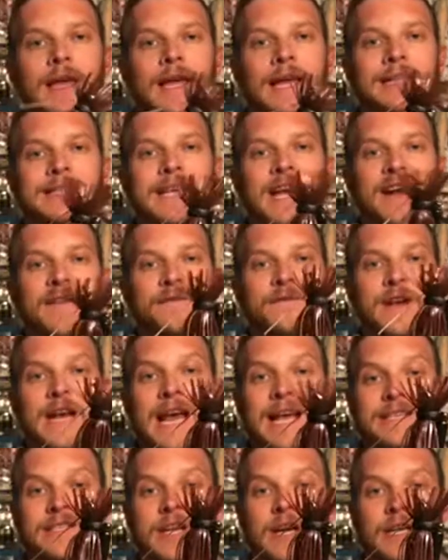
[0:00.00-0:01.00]
It's got a
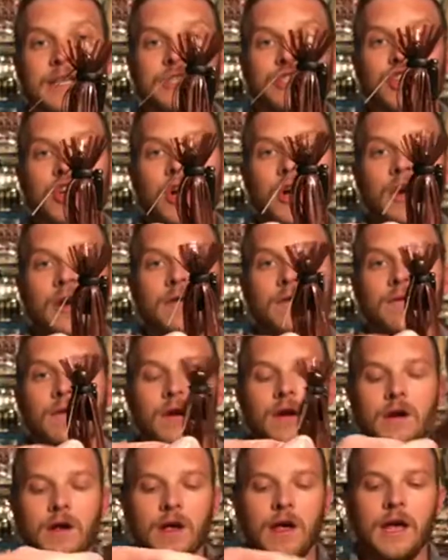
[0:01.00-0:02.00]
finesse cut skirt,
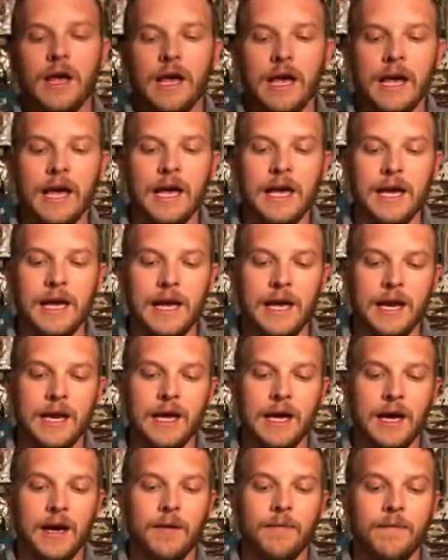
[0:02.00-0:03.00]

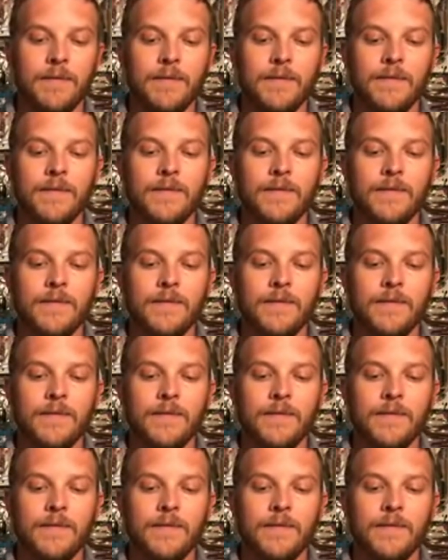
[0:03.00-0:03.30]
and